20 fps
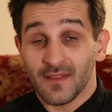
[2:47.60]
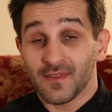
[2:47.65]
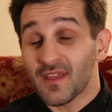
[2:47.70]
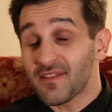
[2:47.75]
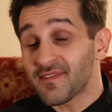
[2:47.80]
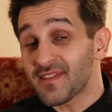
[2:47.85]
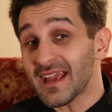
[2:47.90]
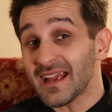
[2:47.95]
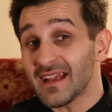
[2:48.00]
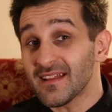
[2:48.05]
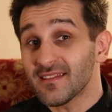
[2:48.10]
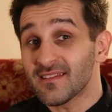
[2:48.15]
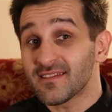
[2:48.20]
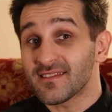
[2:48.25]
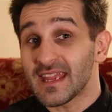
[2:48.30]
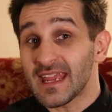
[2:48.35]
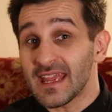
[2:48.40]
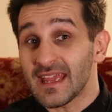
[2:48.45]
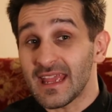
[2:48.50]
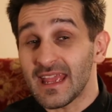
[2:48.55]
The second
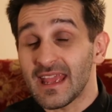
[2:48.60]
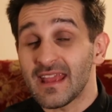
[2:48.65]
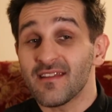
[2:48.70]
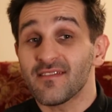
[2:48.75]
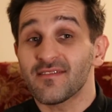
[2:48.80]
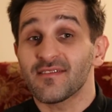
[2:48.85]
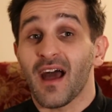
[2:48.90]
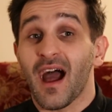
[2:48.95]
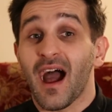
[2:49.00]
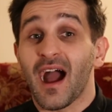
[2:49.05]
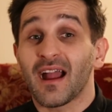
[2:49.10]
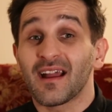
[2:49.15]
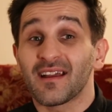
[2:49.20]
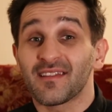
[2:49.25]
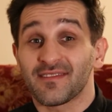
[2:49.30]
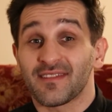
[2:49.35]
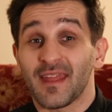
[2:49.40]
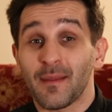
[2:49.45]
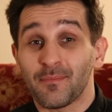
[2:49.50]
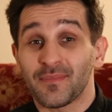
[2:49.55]
thing is
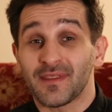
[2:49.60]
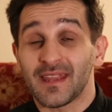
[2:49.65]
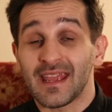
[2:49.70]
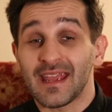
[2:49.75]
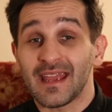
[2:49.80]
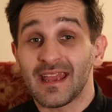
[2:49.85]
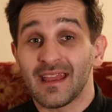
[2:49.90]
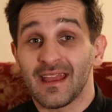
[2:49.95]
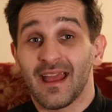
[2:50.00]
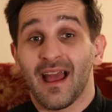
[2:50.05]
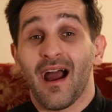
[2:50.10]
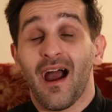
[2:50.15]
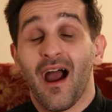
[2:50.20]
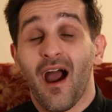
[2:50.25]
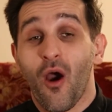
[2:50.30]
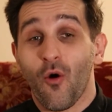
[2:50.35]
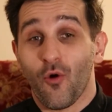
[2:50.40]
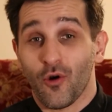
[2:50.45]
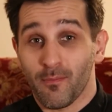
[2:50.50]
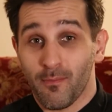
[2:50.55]
accepting
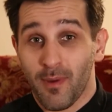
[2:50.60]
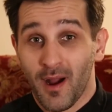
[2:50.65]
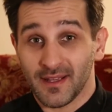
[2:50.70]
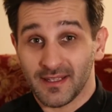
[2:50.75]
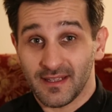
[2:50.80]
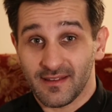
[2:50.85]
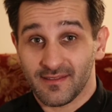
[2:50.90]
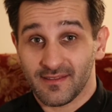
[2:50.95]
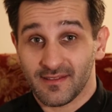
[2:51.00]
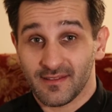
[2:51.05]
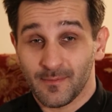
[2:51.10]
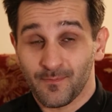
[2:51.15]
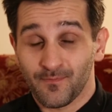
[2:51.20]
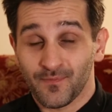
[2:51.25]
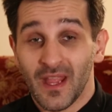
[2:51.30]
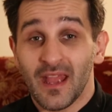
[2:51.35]
our bodies.